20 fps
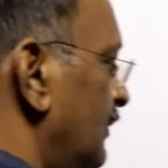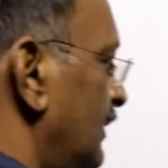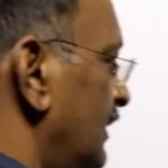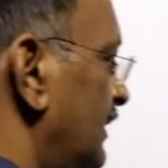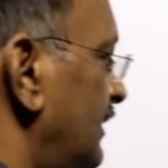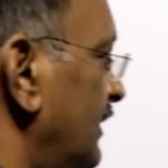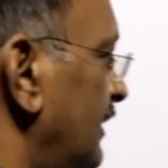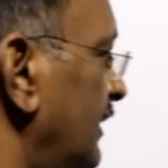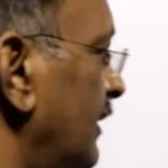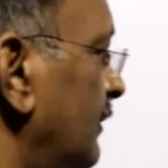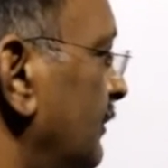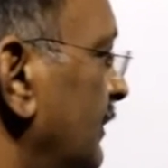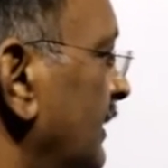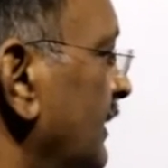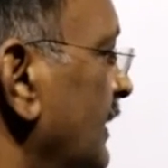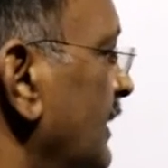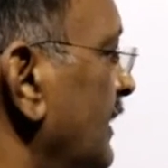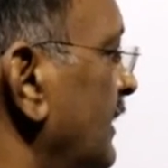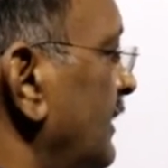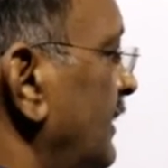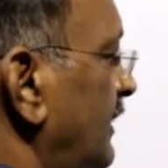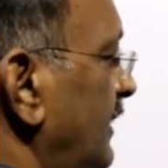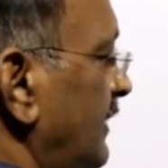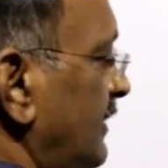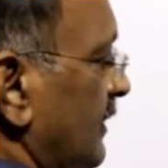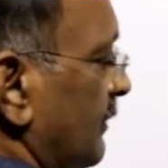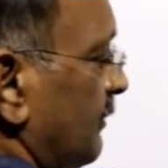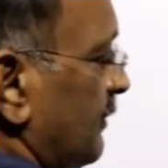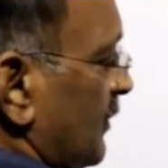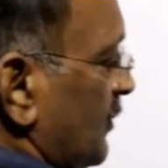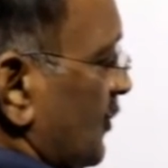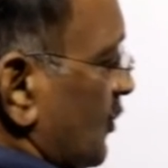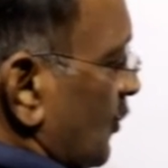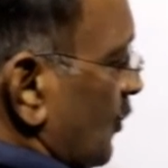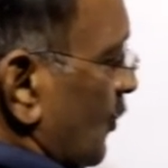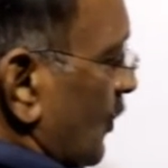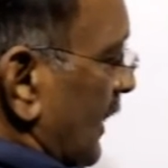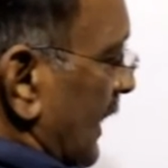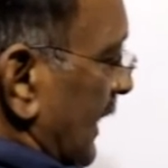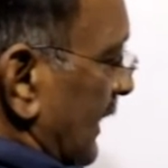towards the normal. It is supposed
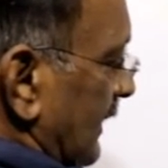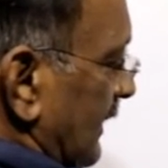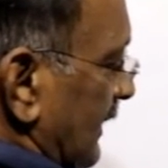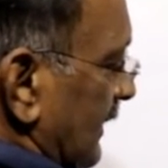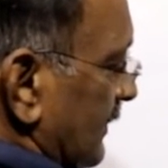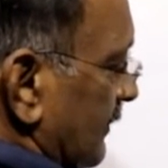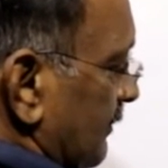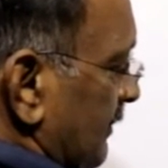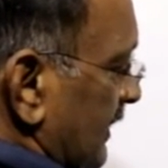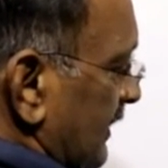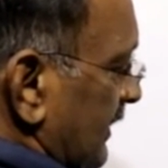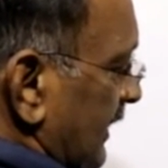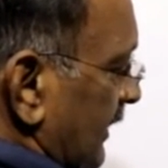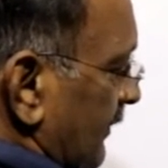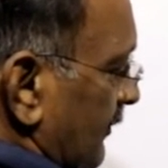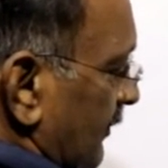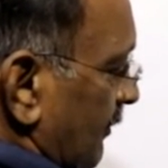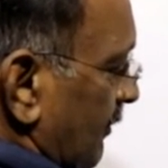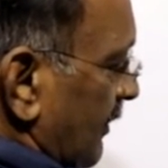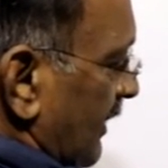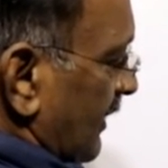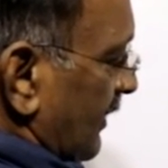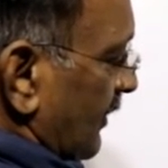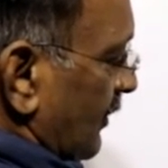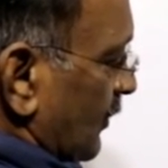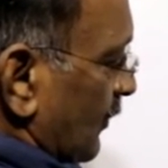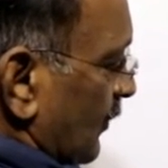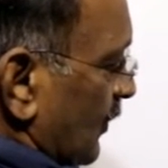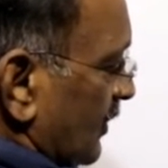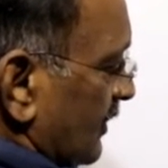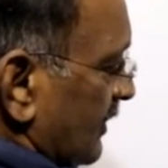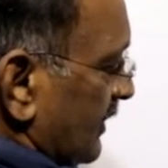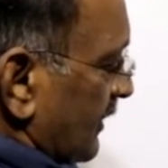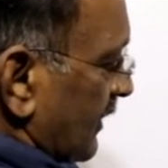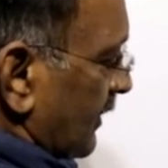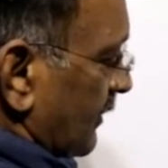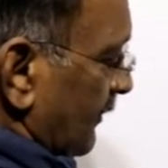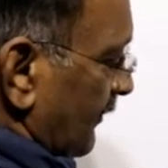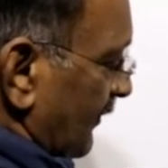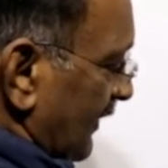to go like this, but it will bend towards
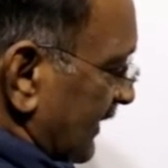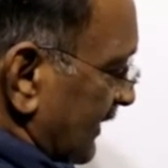the normal.